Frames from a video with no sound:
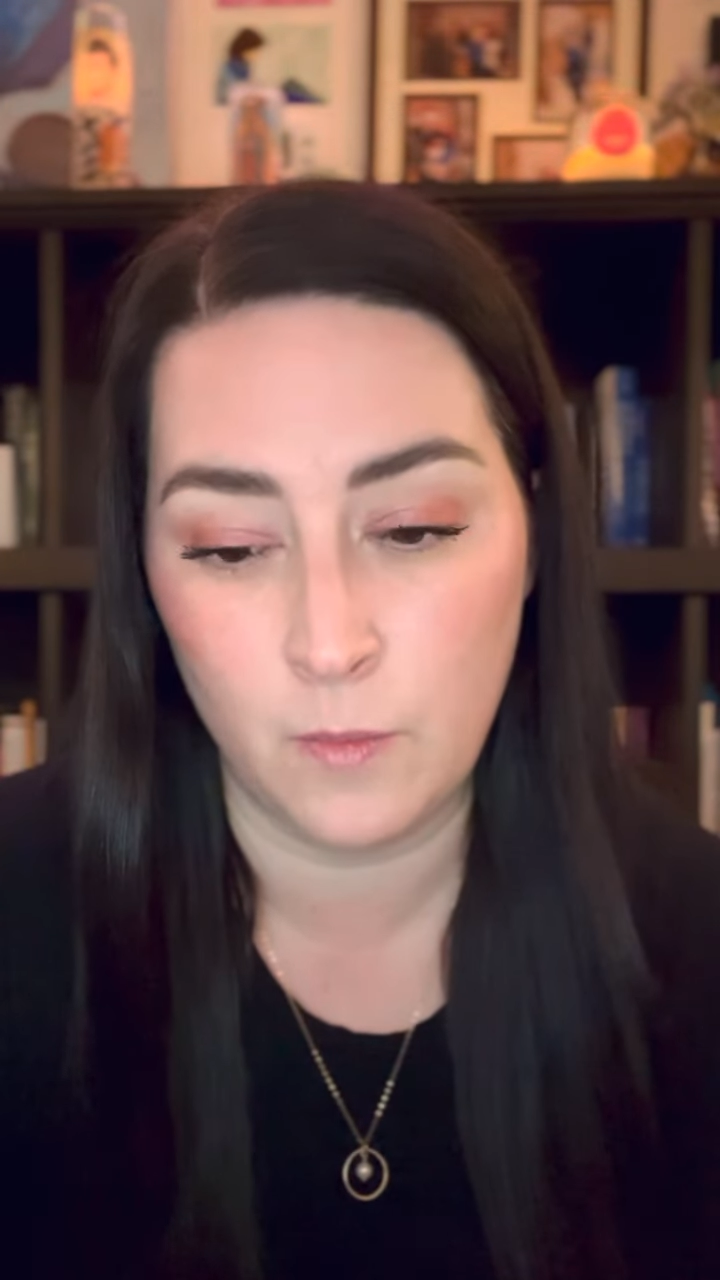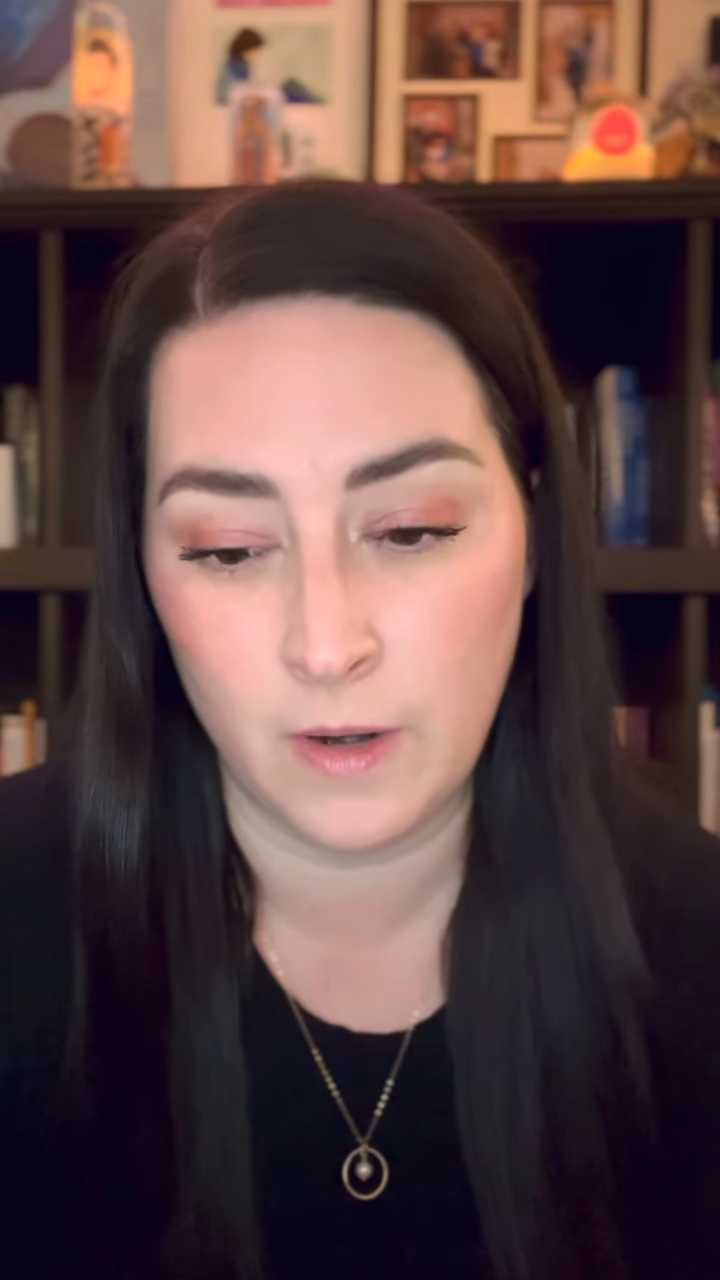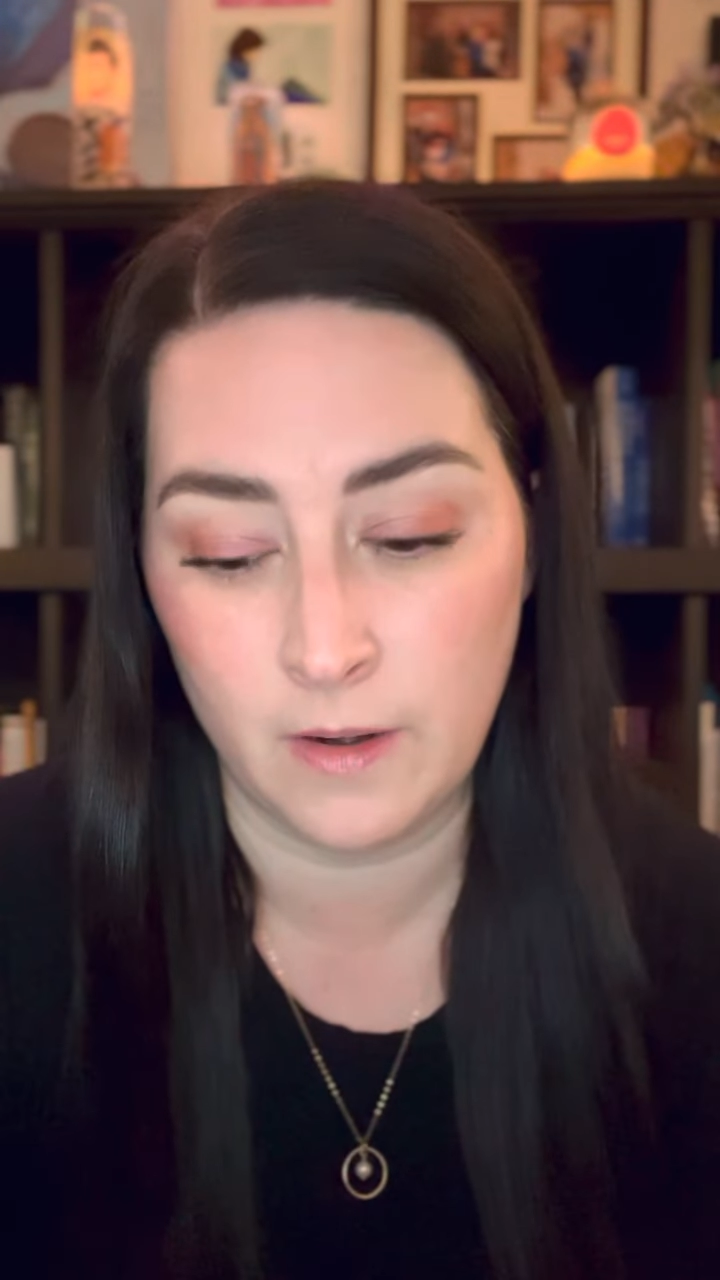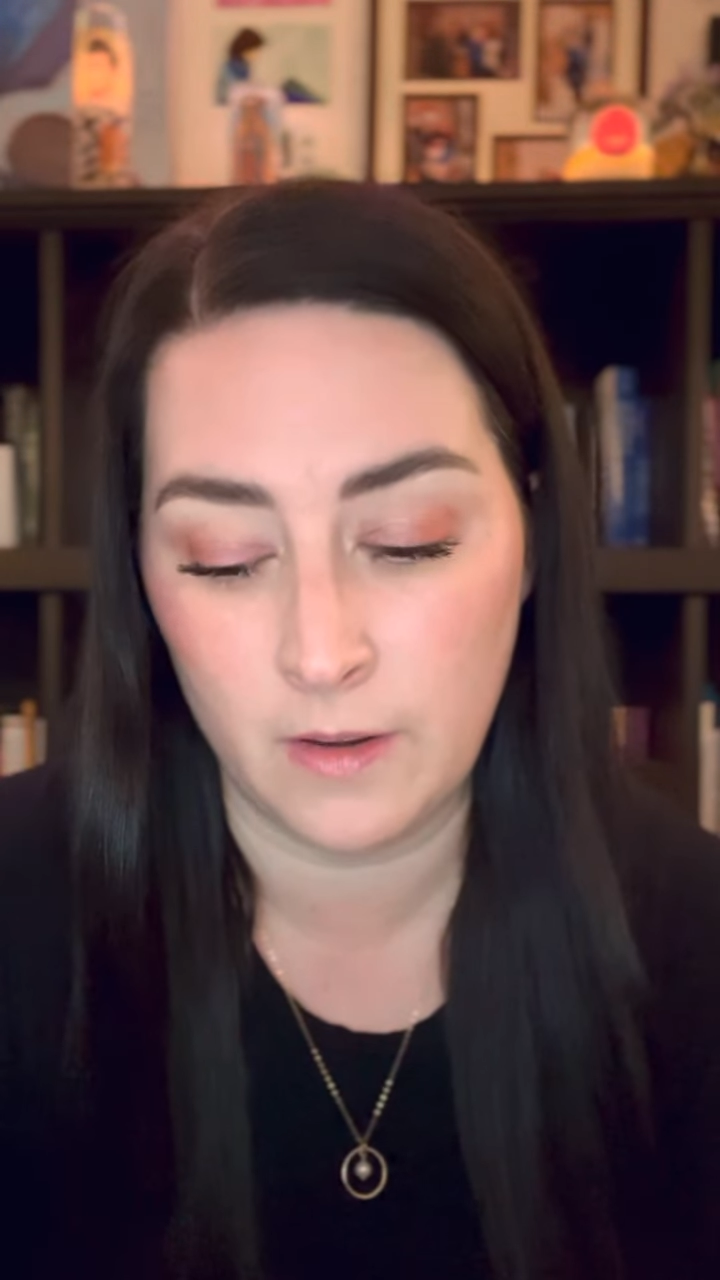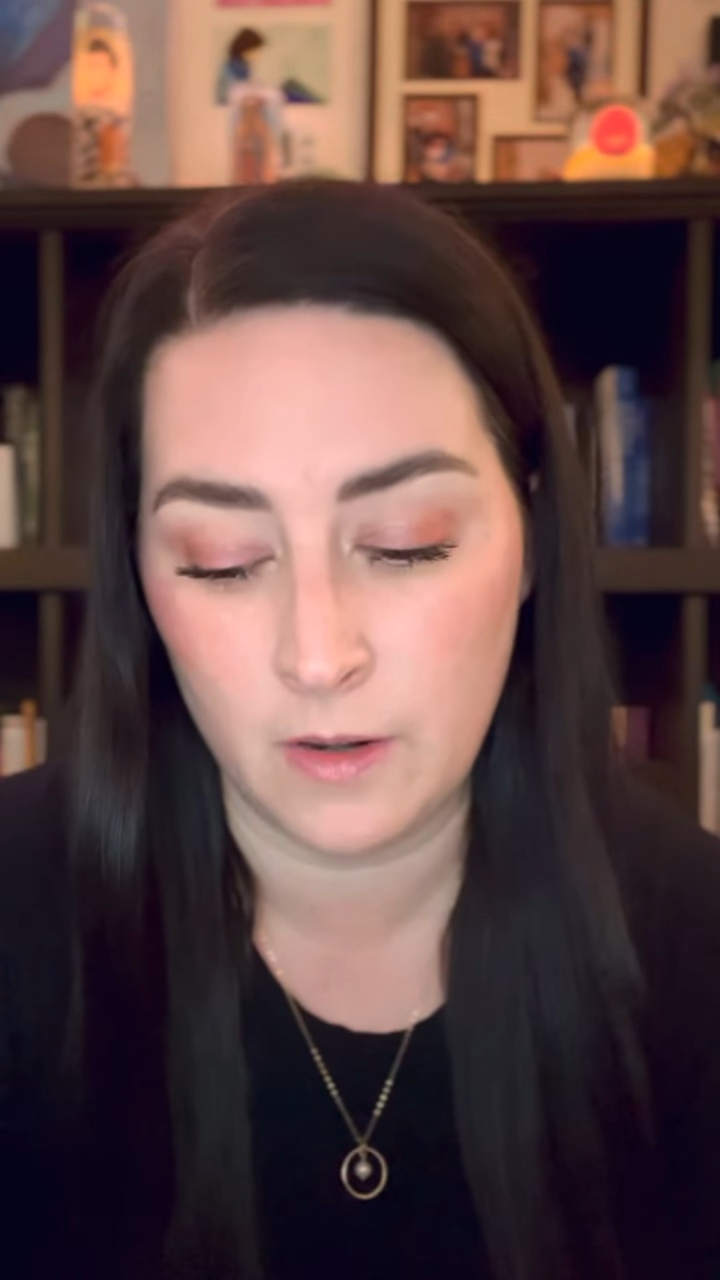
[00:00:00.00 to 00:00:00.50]

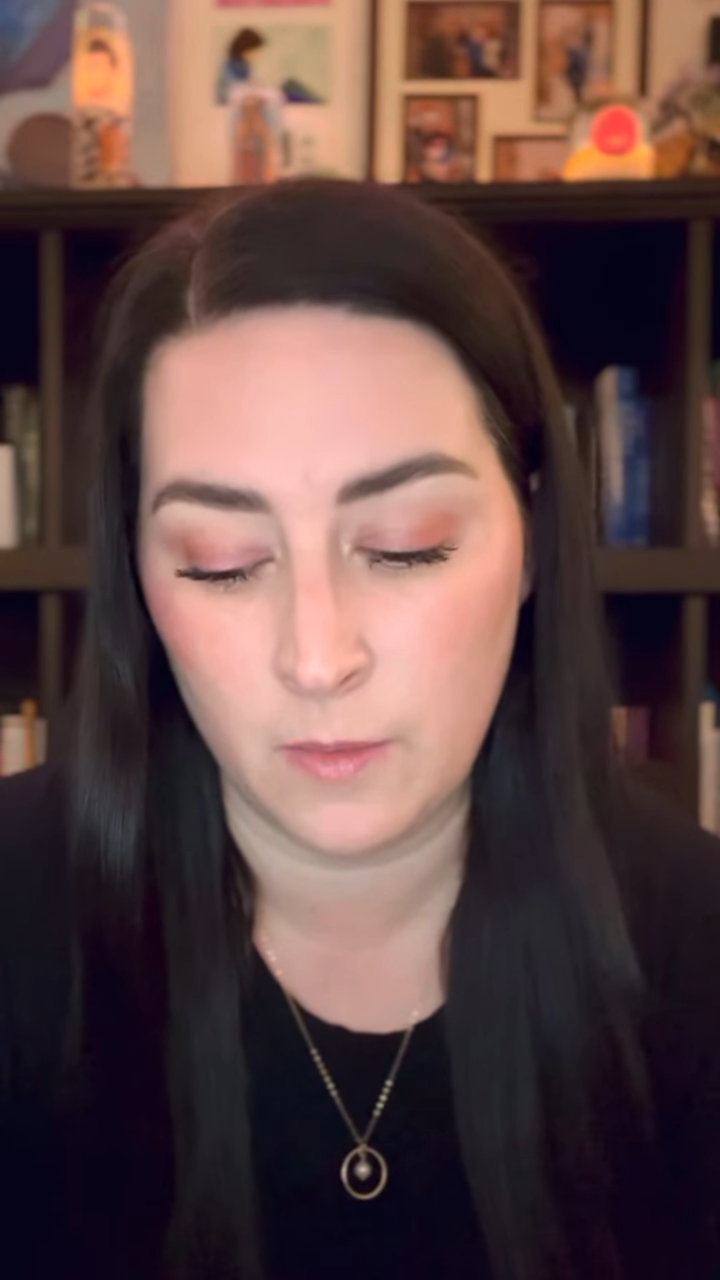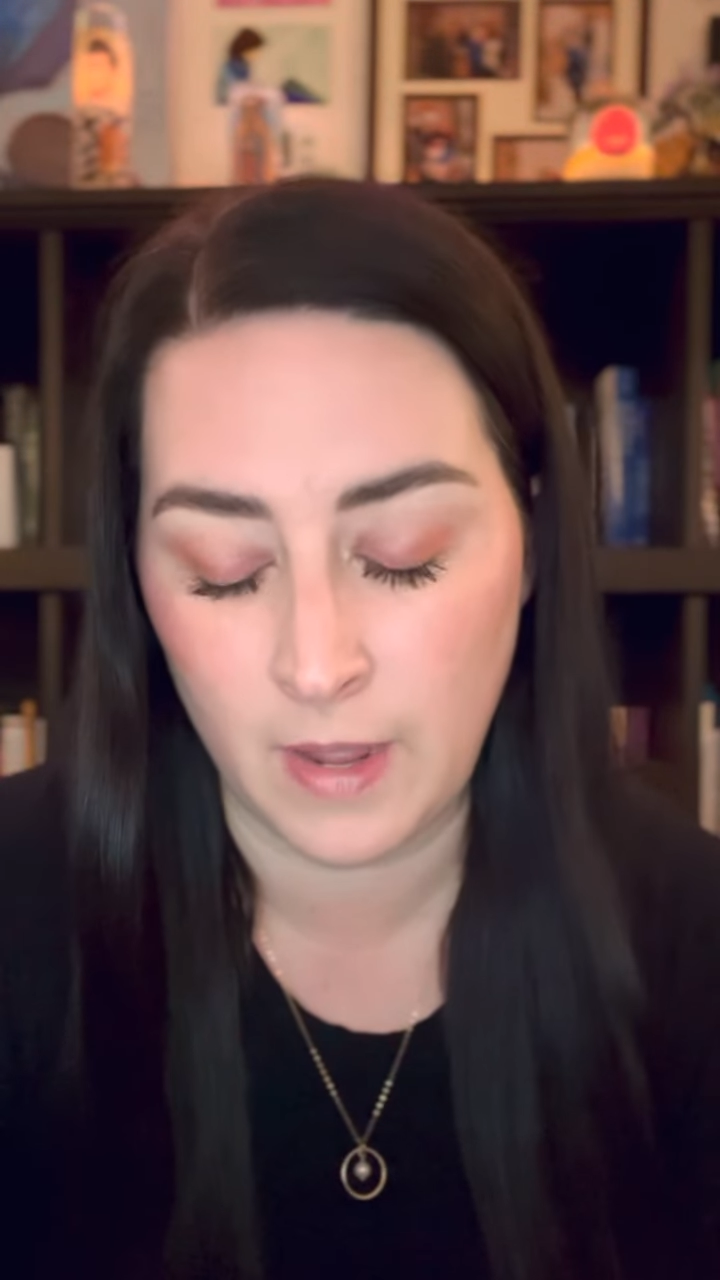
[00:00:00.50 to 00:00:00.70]
where, you know,